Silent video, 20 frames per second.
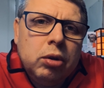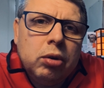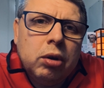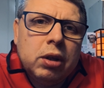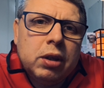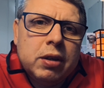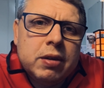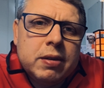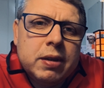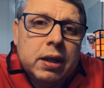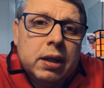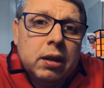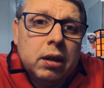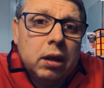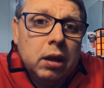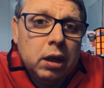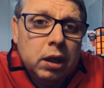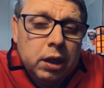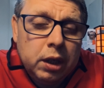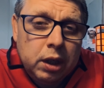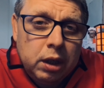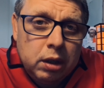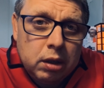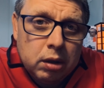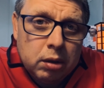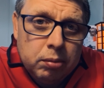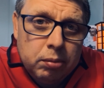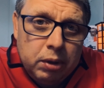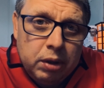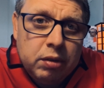understand the learning curve
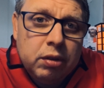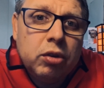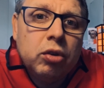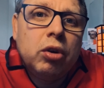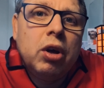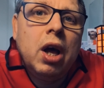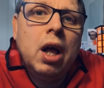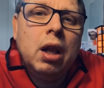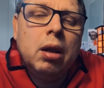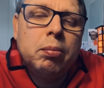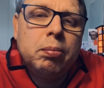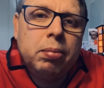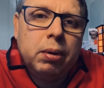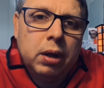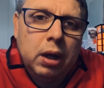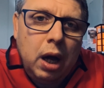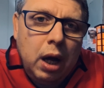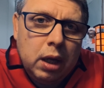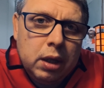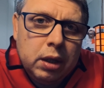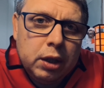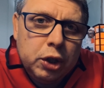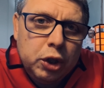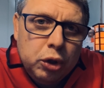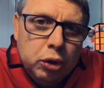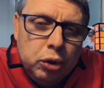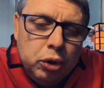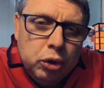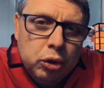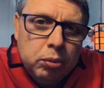and to help other
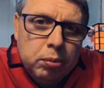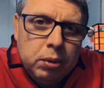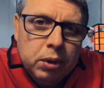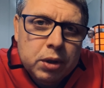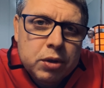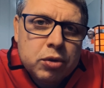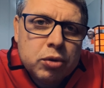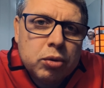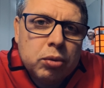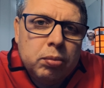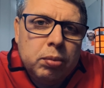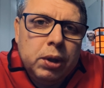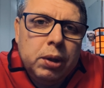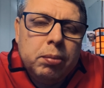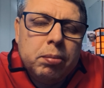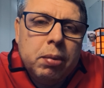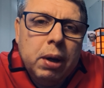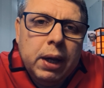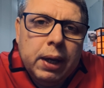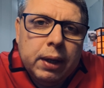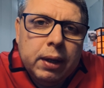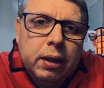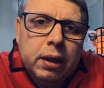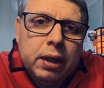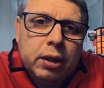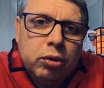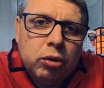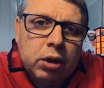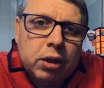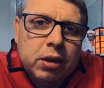YouTubers to be better and
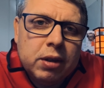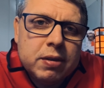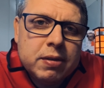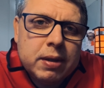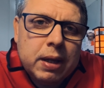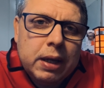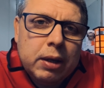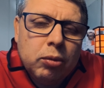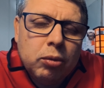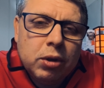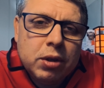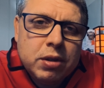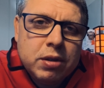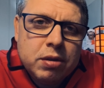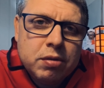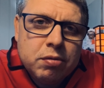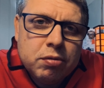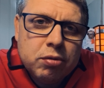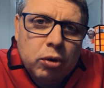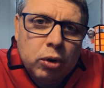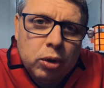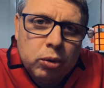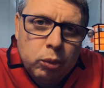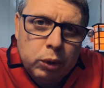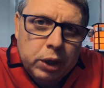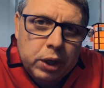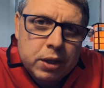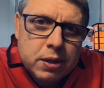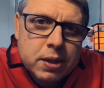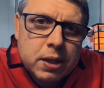to understand what's involved when
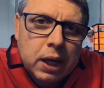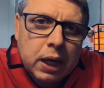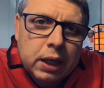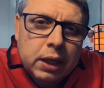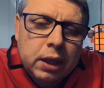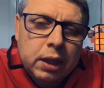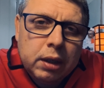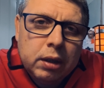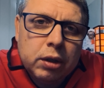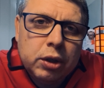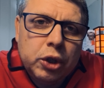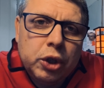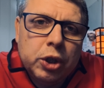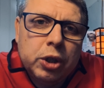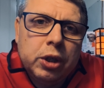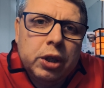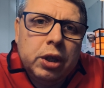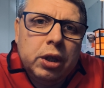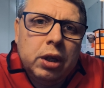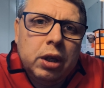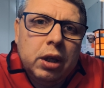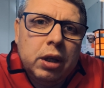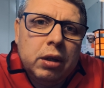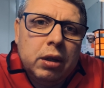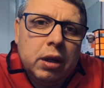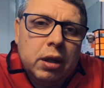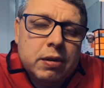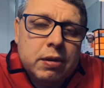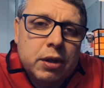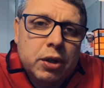they're starting the journey
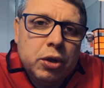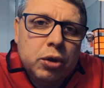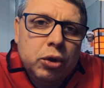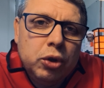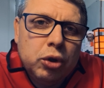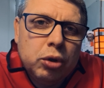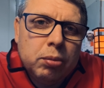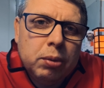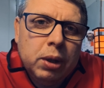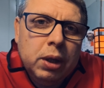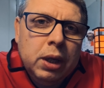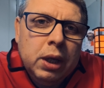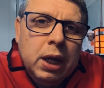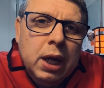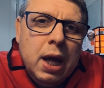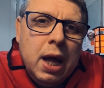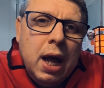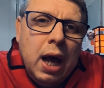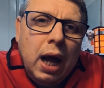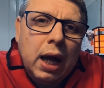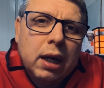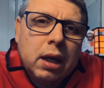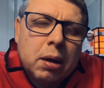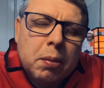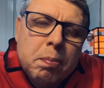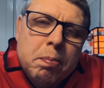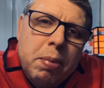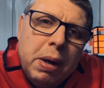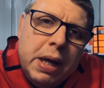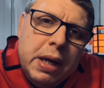as a YouTuber, I
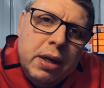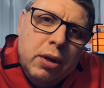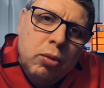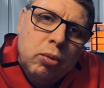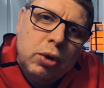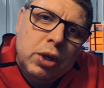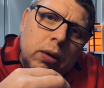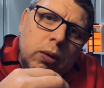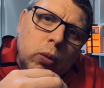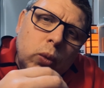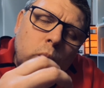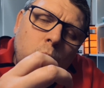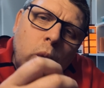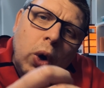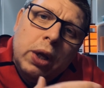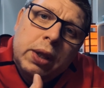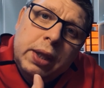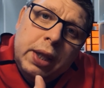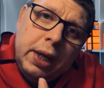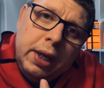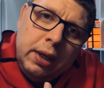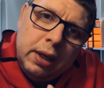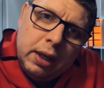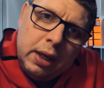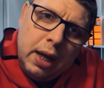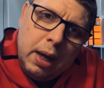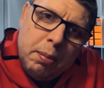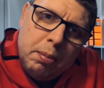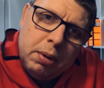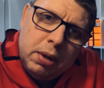compared it with the one thing that
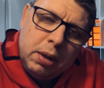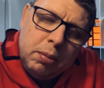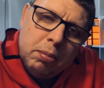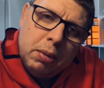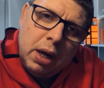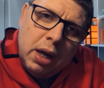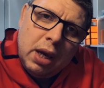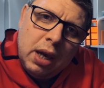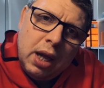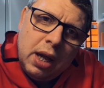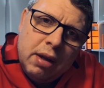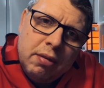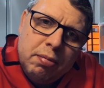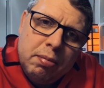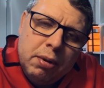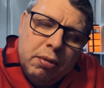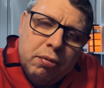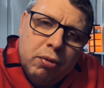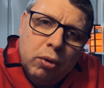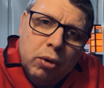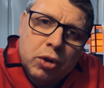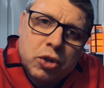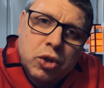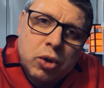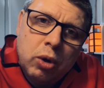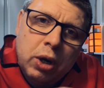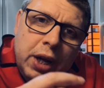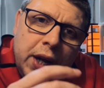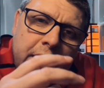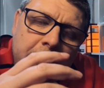happened in my life before. So
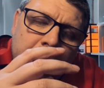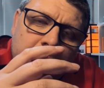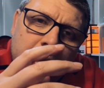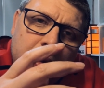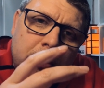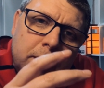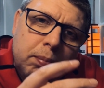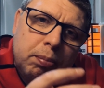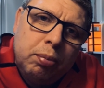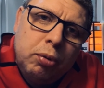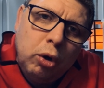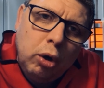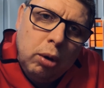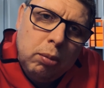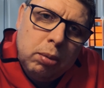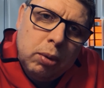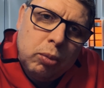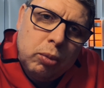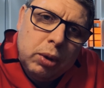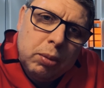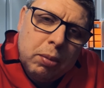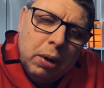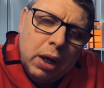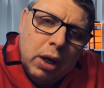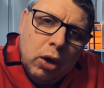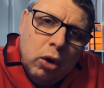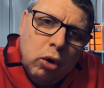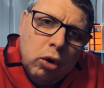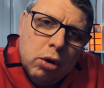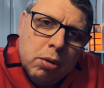I had a problem with my
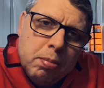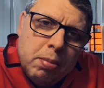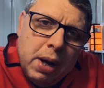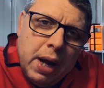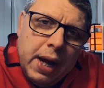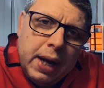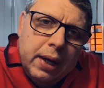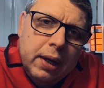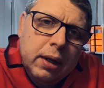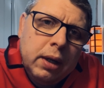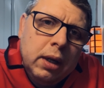lower back